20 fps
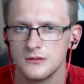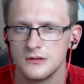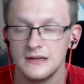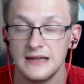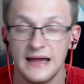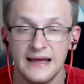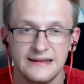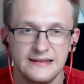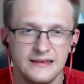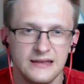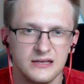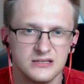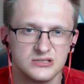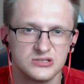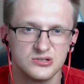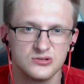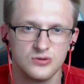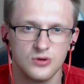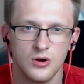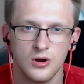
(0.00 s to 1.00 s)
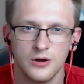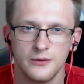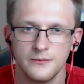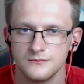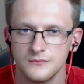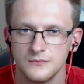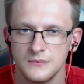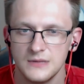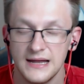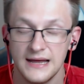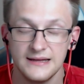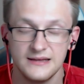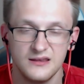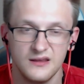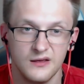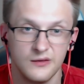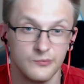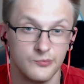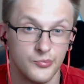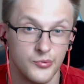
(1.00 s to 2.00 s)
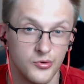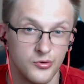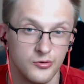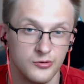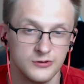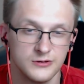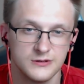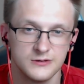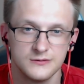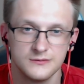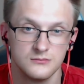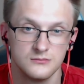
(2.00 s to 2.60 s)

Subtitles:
Lightning Storm, Lightning Bolt,